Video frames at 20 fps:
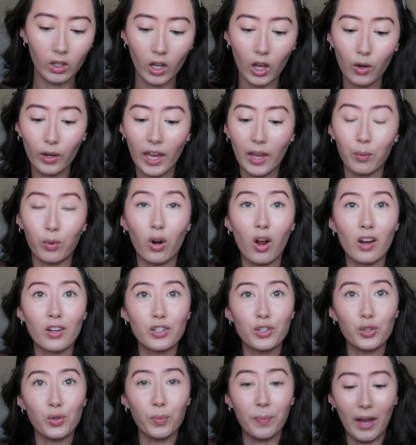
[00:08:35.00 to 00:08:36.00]
Okay, we're on
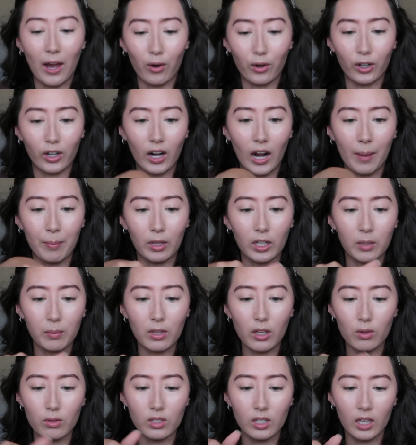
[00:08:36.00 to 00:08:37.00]
to powder. I'm gonna be
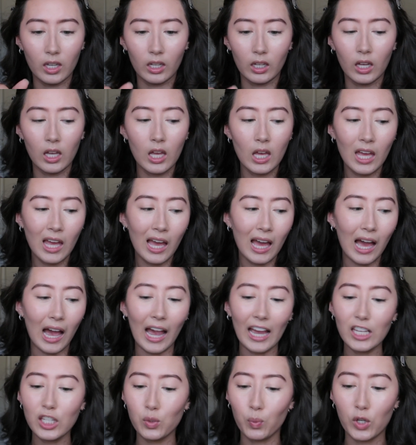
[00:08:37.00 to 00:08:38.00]
using,
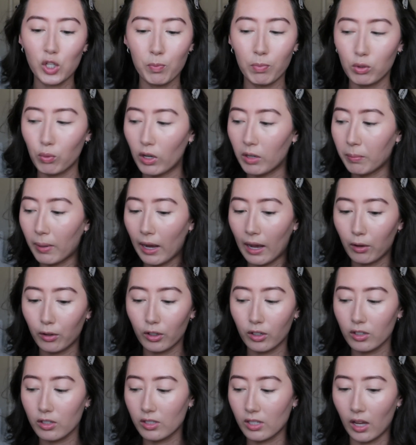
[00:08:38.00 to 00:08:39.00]
I switch between
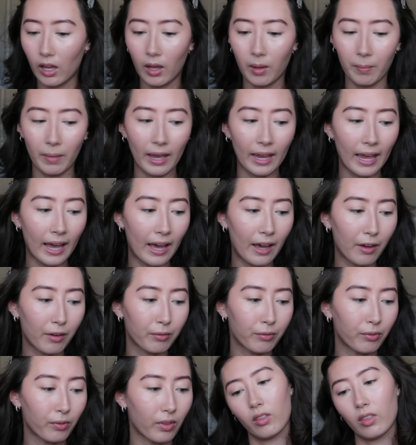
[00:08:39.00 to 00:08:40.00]
powders. I
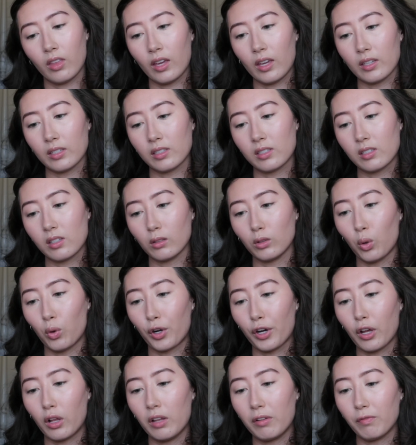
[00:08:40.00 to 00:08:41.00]
have this
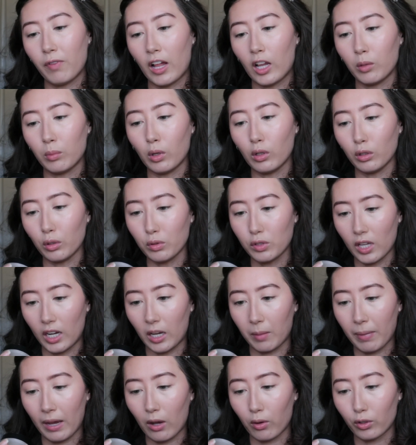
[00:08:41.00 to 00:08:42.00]
L'Oreal Infallible Loose
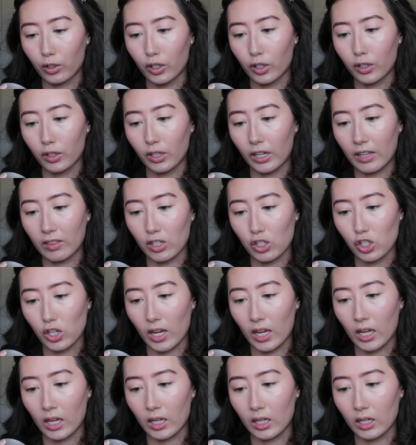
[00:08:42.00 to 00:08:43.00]
Setting Powder in the
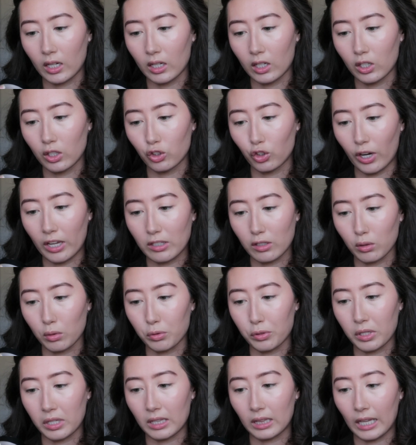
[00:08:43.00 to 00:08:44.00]
shade
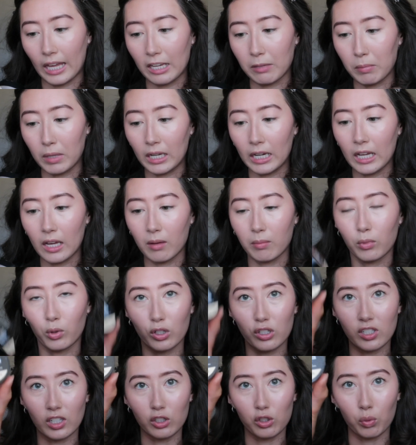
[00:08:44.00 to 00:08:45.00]
Translucent Light Medium, or
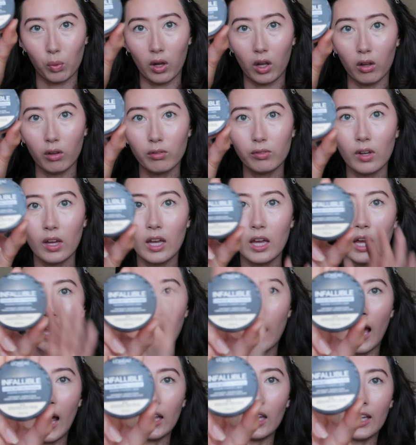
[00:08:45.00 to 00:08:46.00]
612.
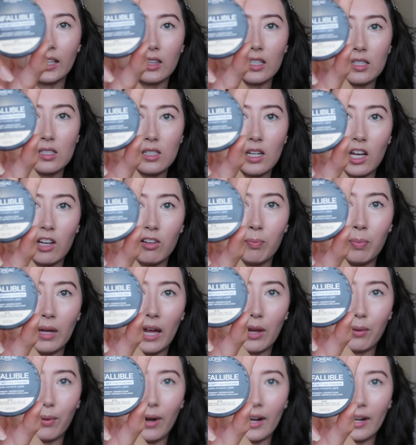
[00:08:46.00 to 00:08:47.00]
I like this stuff, but
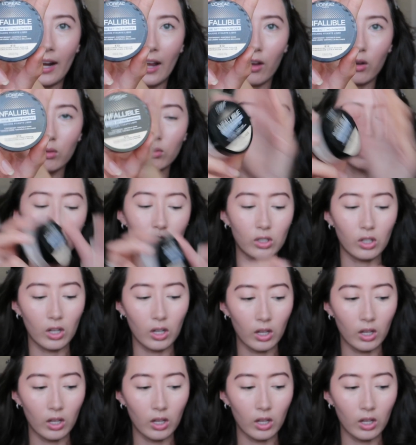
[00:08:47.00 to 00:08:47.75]
I ran out.